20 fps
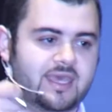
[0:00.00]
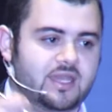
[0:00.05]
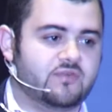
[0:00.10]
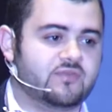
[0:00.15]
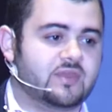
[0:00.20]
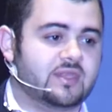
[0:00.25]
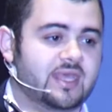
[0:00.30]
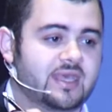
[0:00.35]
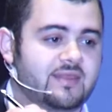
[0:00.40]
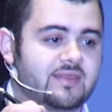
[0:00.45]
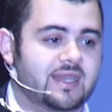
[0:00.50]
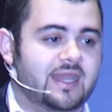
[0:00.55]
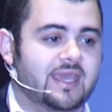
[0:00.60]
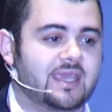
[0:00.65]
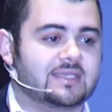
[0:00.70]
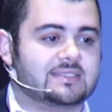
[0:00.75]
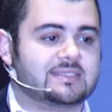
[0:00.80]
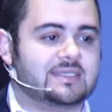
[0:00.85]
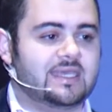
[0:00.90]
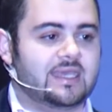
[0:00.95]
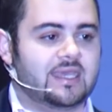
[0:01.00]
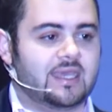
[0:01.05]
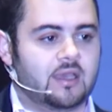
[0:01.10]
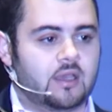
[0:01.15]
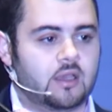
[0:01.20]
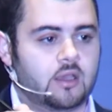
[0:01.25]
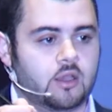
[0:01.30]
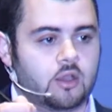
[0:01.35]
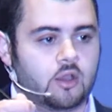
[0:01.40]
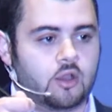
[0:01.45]
of the day, the legacy
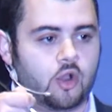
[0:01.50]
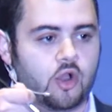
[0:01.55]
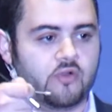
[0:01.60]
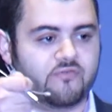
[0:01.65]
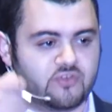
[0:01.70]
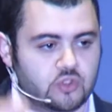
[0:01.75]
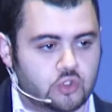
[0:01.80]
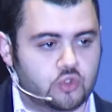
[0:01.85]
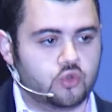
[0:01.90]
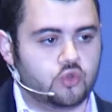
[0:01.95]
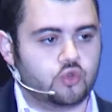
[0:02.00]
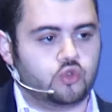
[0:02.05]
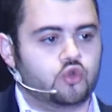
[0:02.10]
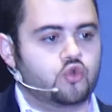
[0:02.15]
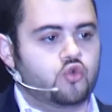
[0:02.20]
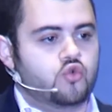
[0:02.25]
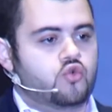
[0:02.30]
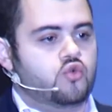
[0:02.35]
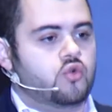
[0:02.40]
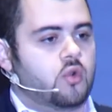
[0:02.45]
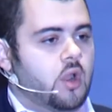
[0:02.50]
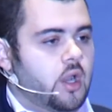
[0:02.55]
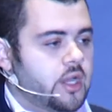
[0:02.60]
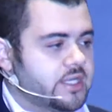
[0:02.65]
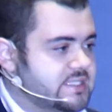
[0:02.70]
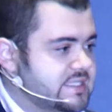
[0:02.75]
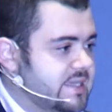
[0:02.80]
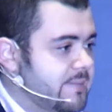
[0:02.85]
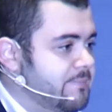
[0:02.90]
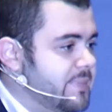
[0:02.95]
of you, you are
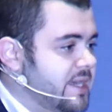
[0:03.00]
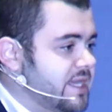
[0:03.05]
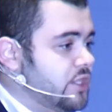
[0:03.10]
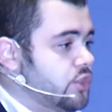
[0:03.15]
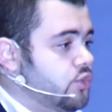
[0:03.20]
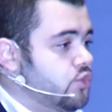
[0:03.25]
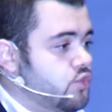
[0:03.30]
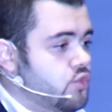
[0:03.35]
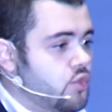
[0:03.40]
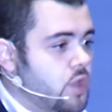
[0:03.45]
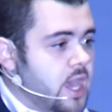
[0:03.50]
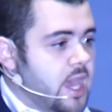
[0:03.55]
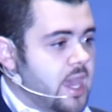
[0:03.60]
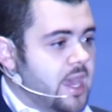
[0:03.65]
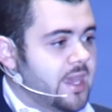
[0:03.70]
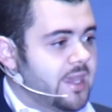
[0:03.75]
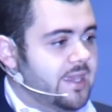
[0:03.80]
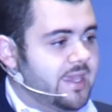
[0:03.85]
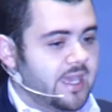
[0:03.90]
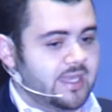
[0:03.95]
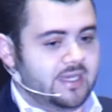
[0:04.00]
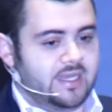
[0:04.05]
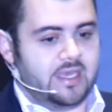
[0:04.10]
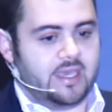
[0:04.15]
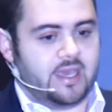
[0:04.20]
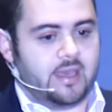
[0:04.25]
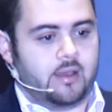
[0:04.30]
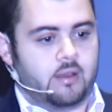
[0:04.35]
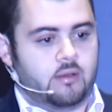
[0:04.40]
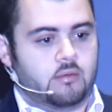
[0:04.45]
somebody who, yani,
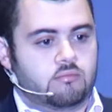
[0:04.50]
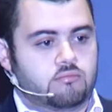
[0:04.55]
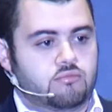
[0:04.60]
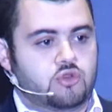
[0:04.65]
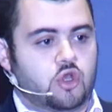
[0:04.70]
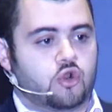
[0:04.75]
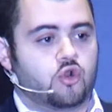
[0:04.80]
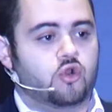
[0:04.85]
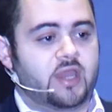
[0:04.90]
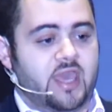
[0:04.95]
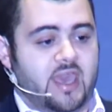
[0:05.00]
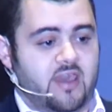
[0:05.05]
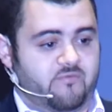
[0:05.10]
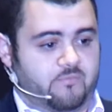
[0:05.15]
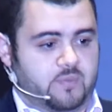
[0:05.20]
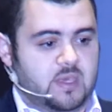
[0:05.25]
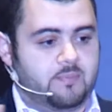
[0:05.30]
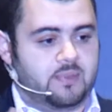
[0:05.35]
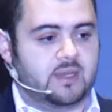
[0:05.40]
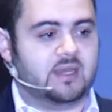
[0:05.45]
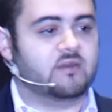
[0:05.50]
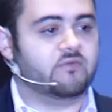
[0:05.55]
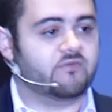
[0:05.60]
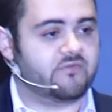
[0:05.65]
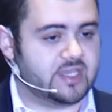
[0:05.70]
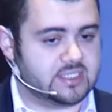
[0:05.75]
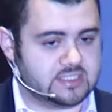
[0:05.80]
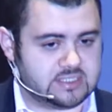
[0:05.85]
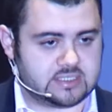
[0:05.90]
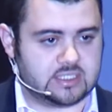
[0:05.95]
not only have people
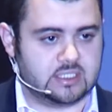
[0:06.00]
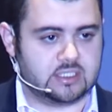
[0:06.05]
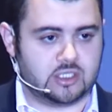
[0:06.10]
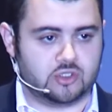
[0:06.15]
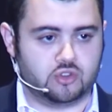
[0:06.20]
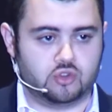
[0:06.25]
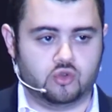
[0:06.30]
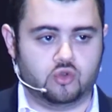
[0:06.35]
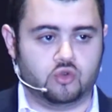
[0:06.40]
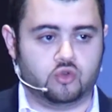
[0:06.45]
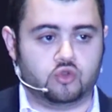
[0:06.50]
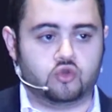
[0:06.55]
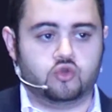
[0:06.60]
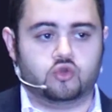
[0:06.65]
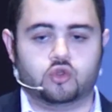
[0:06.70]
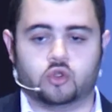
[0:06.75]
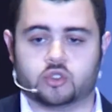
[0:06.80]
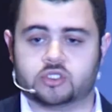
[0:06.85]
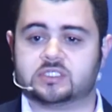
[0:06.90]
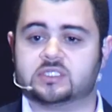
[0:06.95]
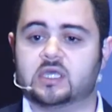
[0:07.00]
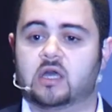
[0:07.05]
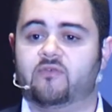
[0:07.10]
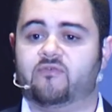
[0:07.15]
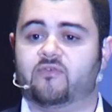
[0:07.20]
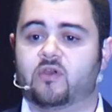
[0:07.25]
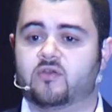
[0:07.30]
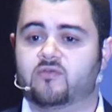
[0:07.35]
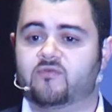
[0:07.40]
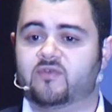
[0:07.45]
invested in you, you yourself
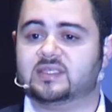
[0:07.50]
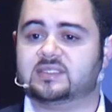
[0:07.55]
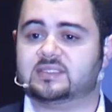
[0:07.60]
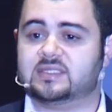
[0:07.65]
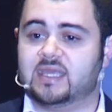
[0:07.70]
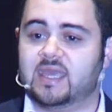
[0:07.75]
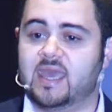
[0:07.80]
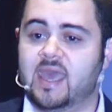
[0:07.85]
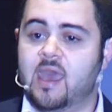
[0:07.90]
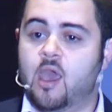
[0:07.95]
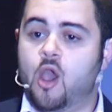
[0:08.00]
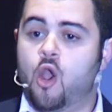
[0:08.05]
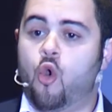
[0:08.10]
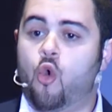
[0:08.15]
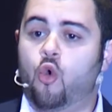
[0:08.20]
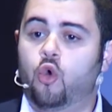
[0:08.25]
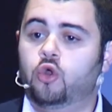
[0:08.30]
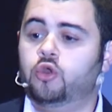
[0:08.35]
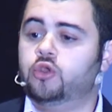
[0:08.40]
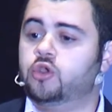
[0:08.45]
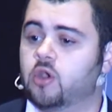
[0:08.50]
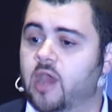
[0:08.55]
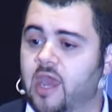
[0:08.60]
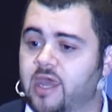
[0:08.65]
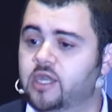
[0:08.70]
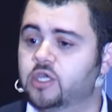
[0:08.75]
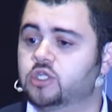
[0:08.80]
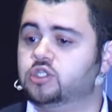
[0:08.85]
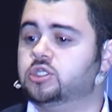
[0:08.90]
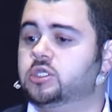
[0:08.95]
are investing all your
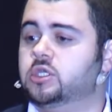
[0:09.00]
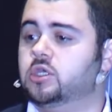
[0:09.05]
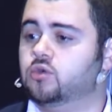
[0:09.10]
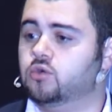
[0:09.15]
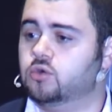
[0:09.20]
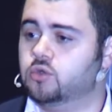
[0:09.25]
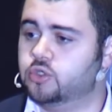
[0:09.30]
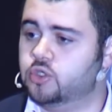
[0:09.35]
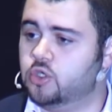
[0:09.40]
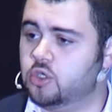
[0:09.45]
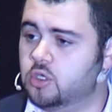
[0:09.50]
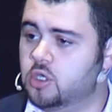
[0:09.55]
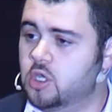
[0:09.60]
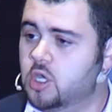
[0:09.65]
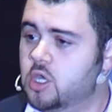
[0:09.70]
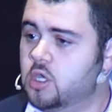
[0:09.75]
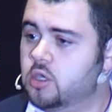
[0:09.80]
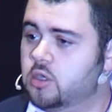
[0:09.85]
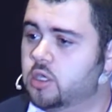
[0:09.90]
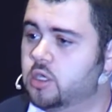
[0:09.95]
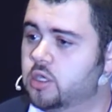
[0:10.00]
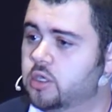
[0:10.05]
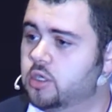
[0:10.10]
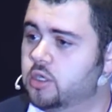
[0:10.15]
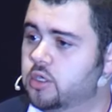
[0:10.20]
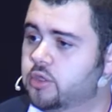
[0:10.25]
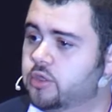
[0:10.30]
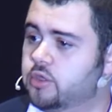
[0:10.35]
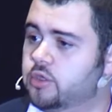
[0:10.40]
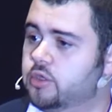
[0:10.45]
energy and all your uh,
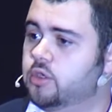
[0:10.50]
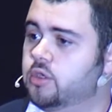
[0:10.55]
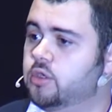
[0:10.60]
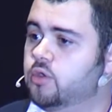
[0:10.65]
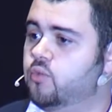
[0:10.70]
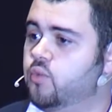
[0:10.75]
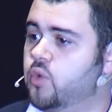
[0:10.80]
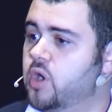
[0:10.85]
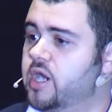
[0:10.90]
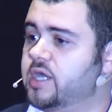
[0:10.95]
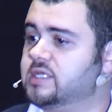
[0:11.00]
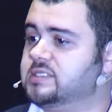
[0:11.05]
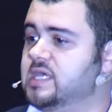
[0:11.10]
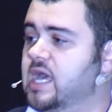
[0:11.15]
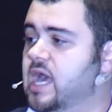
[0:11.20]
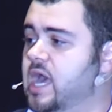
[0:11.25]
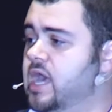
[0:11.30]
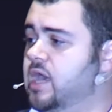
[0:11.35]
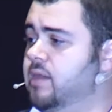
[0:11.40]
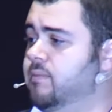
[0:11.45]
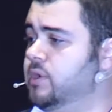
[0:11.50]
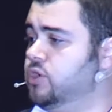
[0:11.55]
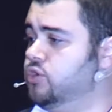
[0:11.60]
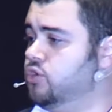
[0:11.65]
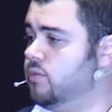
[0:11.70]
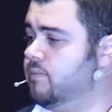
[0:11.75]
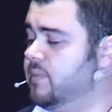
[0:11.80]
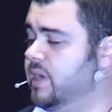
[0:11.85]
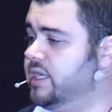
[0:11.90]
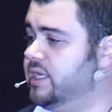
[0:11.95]
uh, uh, work time and your
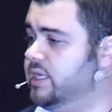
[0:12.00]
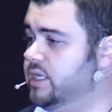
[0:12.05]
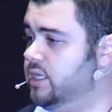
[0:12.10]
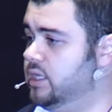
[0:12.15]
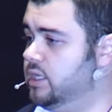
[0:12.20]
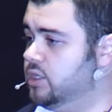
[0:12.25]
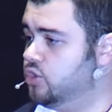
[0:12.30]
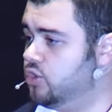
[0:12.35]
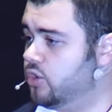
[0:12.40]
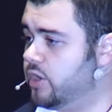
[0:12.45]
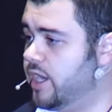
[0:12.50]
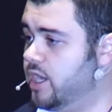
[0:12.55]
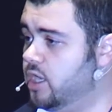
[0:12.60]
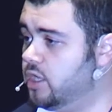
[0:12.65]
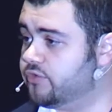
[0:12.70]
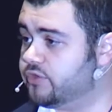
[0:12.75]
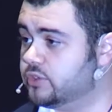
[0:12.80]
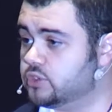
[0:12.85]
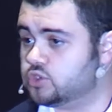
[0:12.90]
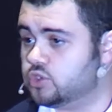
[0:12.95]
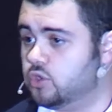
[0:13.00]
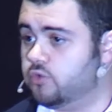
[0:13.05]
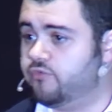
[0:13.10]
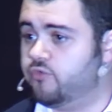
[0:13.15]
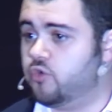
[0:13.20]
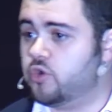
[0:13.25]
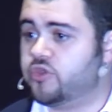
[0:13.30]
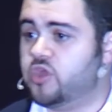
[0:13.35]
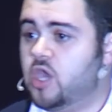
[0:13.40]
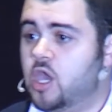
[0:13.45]
money and your health and so
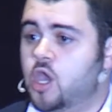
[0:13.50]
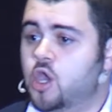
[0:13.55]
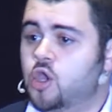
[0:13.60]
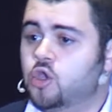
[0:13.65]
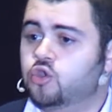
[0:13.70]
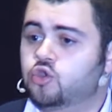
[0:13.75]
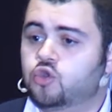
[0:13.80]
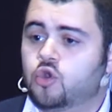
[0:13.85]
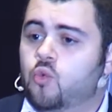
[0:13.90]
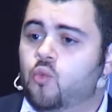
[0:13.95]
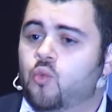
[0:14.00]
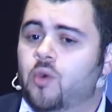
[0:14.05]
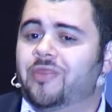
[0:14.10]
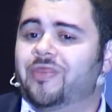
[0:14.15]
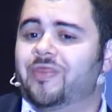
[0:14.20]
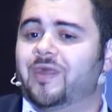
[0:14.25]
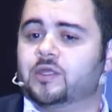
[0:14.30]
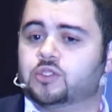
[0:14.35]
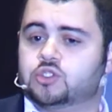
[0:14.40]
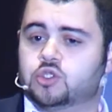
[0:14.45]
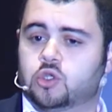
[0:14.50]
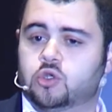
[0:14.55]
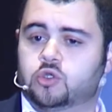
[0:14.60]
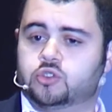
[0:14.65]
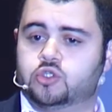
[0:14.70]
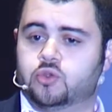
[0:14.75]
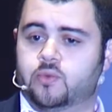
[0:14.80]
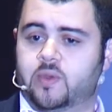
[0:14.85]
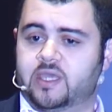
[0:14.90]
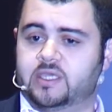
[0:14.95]
forth. You don't want that to go
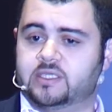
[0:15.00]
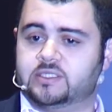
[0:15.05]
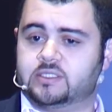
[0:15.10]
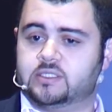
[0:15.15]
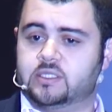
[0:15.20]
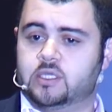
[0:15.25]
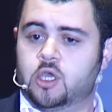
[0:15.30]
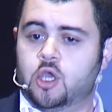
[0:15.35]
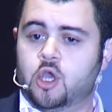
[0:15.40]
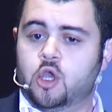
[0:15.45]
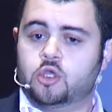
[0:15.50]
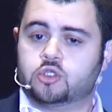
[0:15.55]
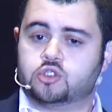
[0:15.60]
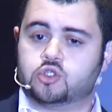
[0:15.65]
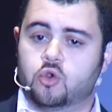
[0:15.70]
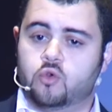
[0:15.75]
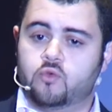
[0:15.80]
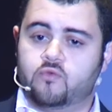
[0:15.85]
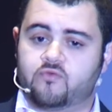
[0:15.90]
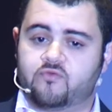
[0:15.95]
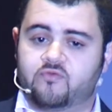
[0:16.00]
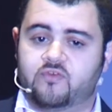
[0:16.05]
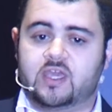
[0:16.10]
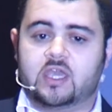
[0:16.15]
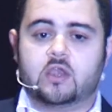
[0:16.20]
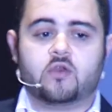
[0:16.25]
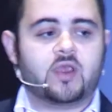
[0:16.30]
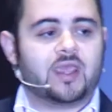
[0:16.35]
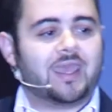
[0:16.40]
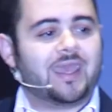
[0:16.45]
to waste. So,
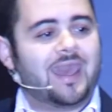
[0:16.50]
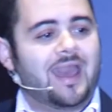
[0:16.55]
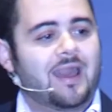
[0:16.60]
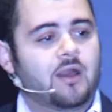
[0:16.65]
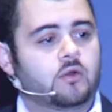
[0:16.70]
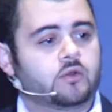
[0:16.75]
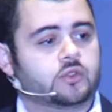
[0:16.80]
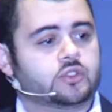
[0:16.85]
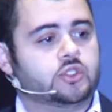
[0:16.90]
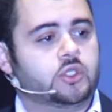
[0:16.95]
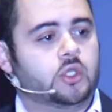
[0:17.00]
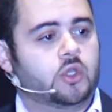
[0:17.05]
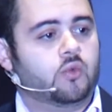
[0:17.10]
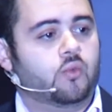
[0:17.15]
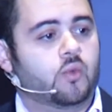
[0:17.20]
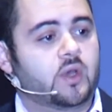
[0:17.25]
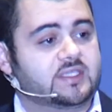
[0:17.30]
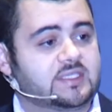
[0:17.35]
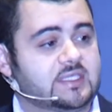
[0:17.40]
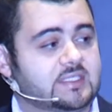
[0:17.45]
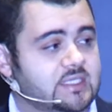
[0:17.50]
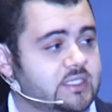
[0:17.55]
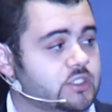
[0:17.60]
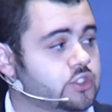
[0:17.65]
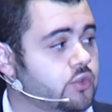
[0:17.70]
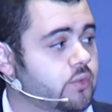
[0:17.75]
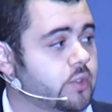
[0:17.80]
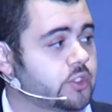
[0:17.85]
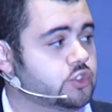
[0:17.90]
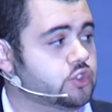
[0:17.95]
figuring out what it is you
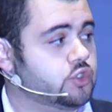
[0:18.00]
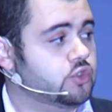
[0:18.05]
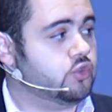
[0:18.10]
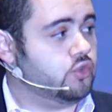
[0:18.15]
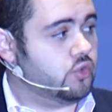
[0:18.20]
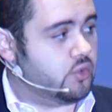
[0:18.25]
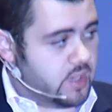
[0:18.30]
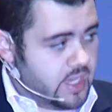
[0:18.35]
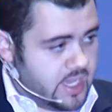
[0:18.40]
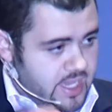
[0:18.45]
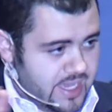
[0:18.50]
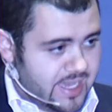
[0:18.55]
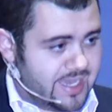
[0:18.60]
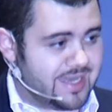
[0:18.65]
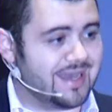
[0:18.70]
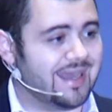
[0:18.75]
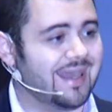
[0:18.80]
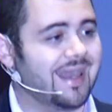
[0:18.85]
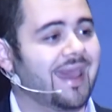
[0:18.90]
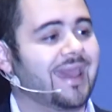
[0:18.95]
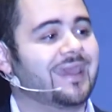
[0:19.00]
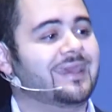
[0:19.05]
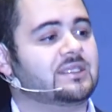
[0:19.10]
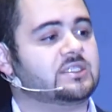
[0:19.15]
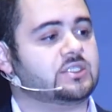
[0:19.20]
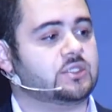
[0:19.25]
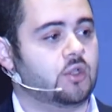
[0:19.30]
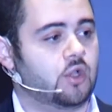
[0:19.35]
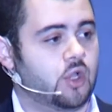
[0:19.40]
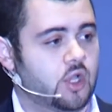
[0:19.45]
want to do in
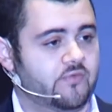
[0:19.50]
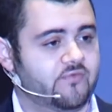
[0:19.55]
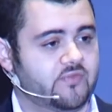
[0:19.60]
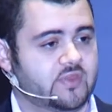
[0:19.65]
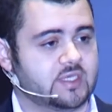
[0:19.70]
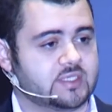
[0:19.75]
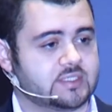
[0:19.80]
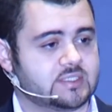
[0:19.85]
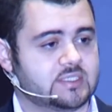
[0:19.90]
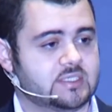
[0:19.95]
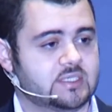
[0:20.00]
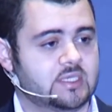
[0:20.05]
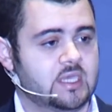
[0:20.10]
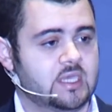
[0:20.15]
light of this